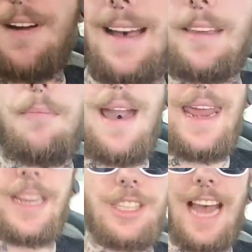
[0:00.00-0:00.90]
finally
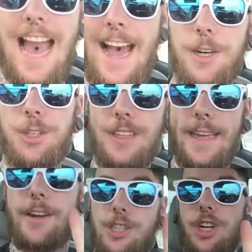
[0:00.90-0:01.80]
managed to actually
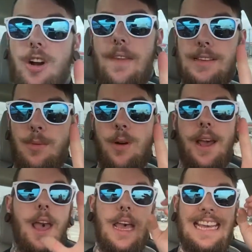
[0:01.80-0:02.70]
get a shirt on this
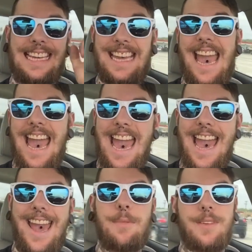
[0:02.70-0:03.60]
morning.
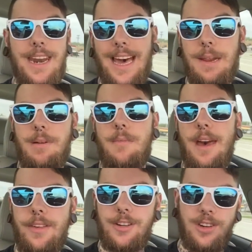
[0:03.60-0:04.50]
Yay! Then I gotta put
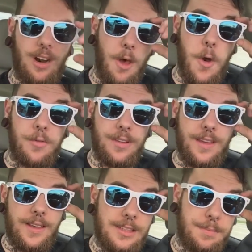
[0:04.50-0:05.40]
my other shirt on over
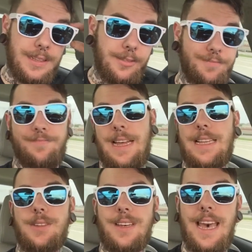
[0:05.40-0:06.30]
this, but
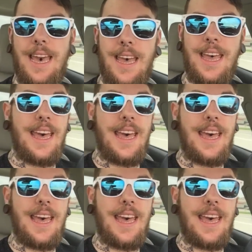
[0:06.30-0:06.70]
that's okay.